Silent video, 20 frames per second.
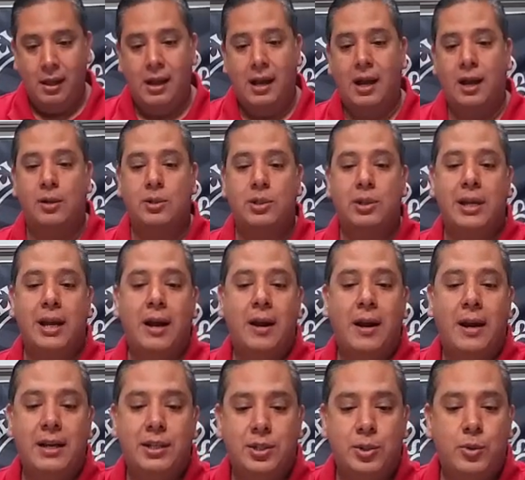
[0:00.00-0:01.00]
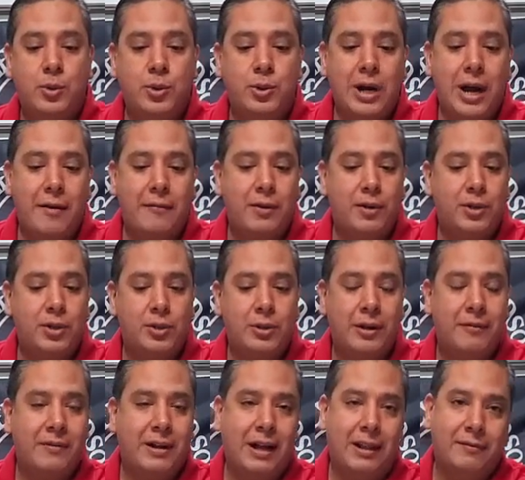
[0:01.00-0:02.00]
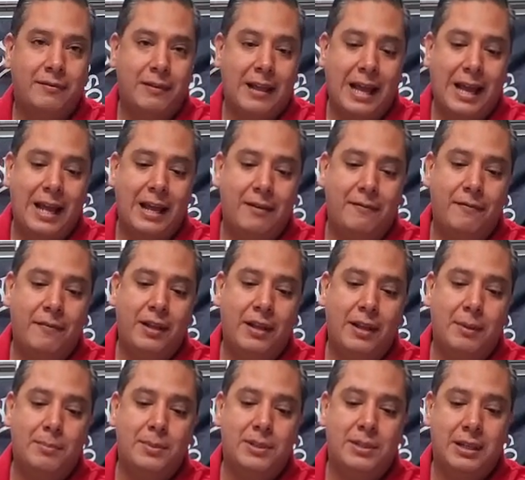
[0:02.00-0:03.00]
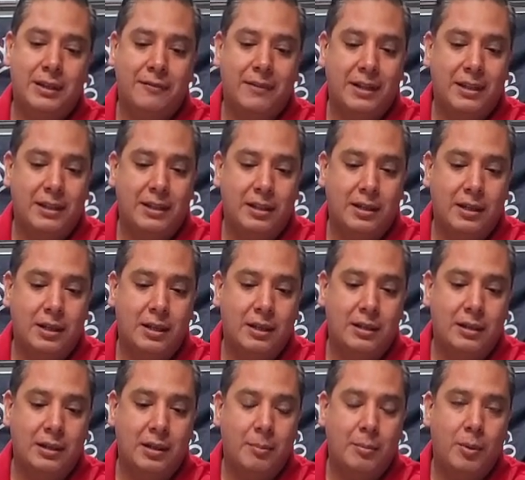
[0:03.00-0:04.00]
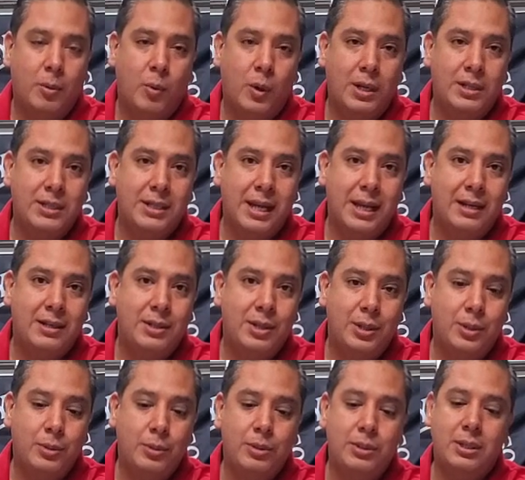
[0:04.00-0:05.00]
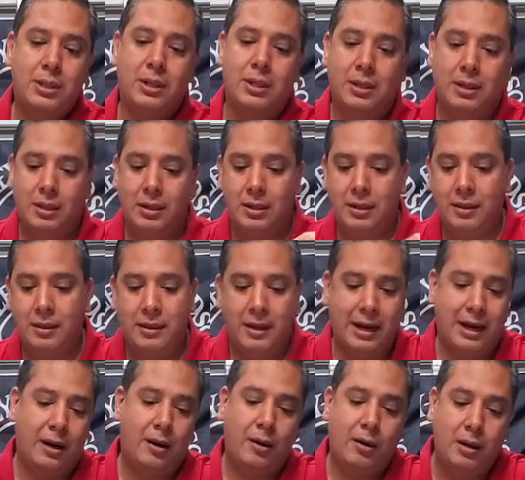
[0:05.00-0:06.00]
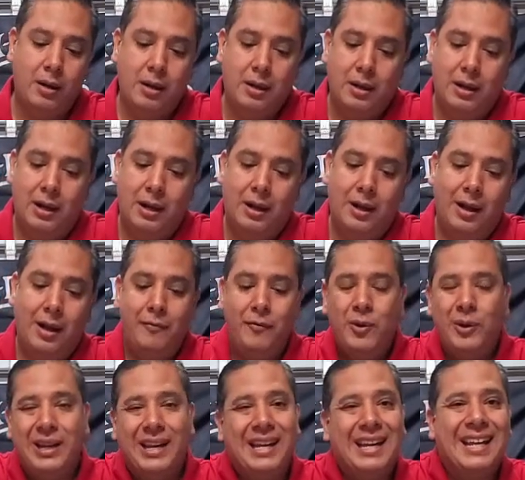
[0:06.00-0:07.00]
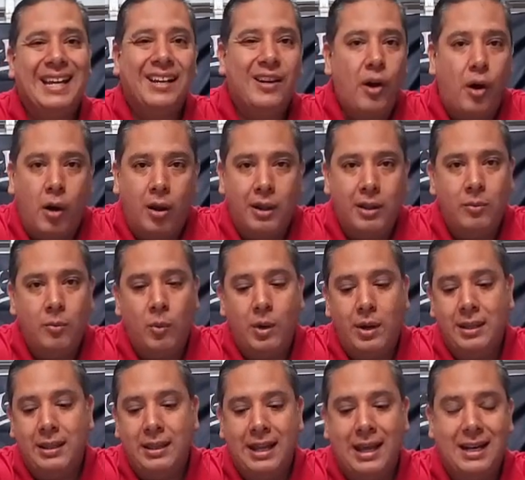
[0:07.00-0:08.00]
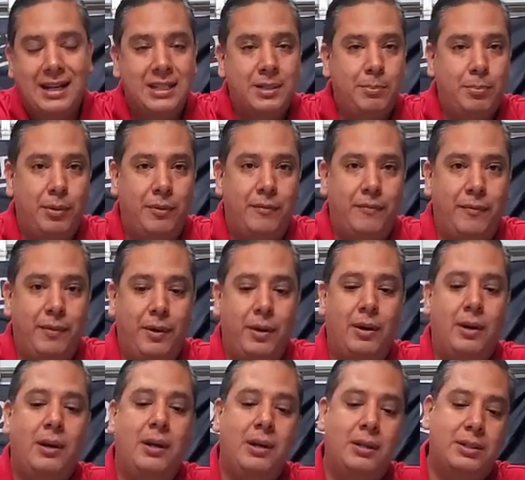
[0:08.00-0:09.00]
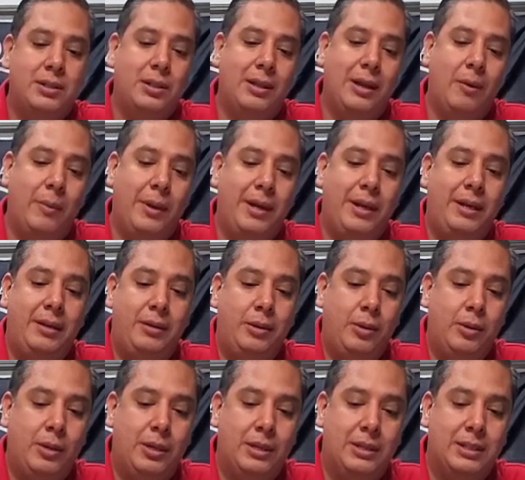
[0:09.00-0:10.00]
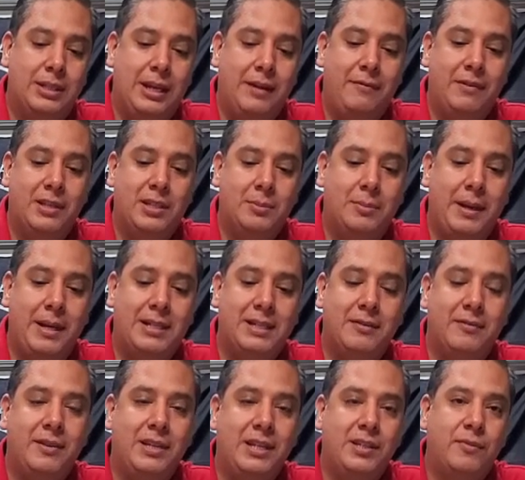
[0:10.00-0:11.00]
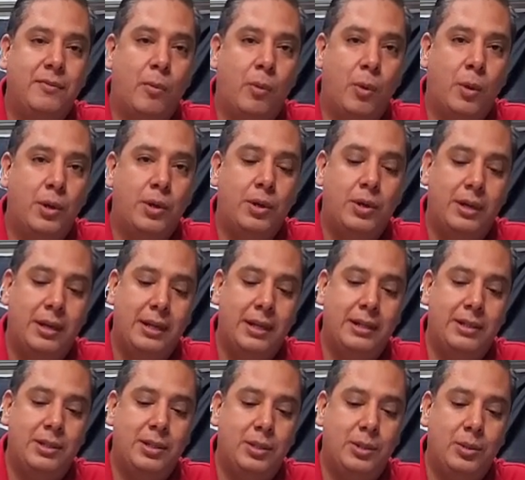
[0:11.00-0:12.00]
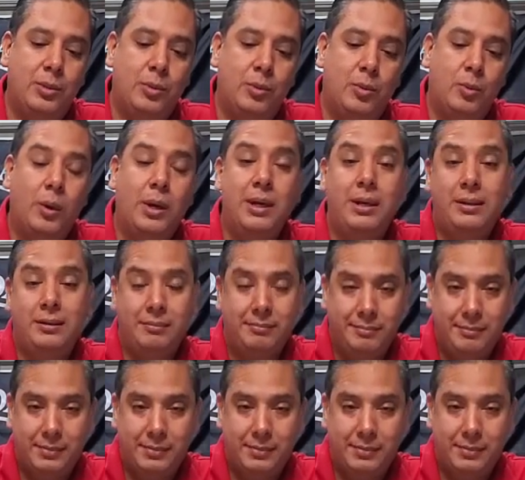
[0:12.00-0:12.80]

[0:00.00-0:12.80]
I also carry screwdrivers. So I've got flathead Phillips. I've got the number 1s and 2s there. If you can get an all-in-one, that is preferred. So that way you can save the space of these 4 into one.